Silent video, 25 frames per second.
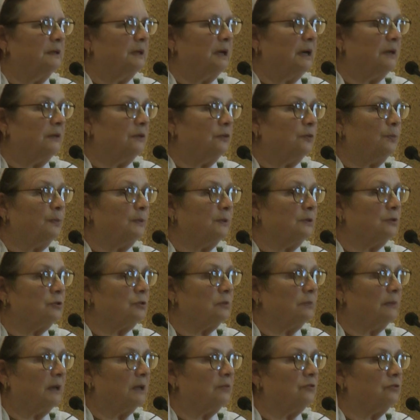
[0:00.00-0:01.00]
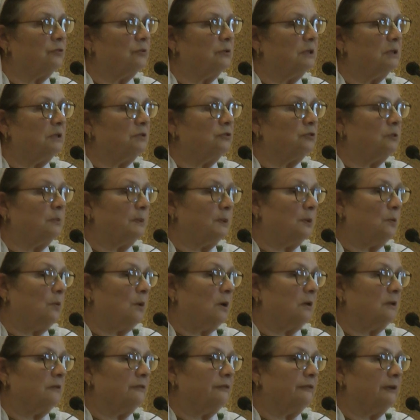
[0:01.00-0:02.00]
and the spiritual master needs to be
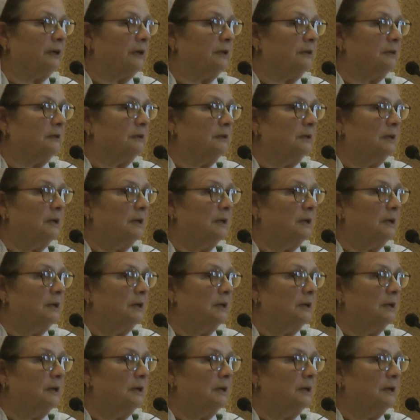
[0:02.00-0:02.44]
qualified,